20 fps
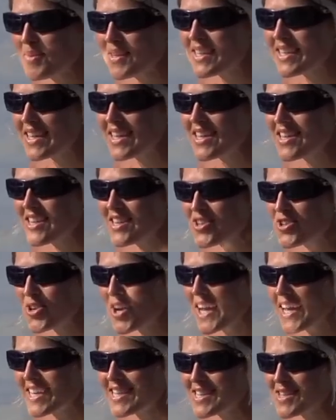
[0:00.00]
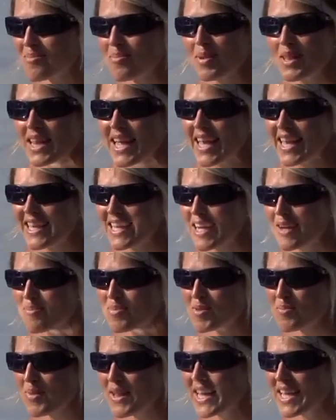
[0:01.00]
be trying some plank
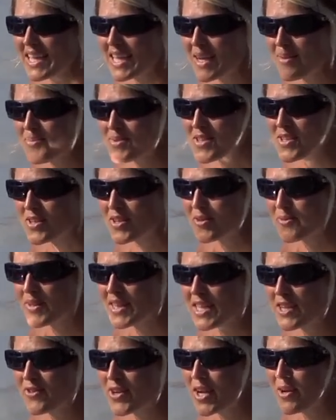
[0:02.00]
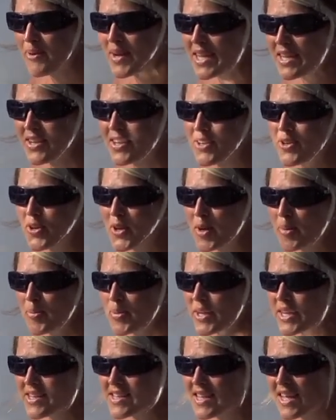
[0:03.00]
ups. Plank ups are a really great way to
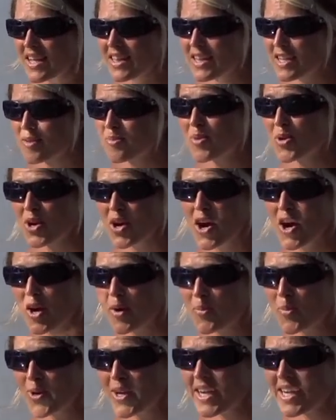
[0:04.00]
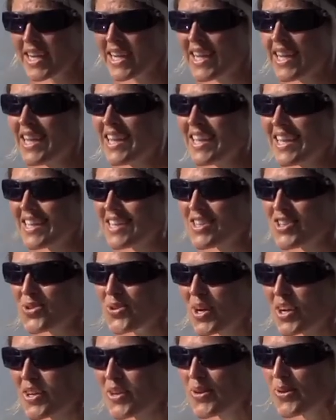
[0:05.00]
incorporate a little more arm work into
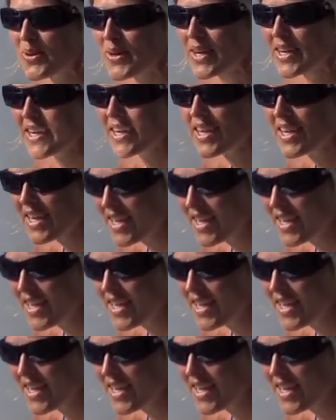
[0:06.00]
our core.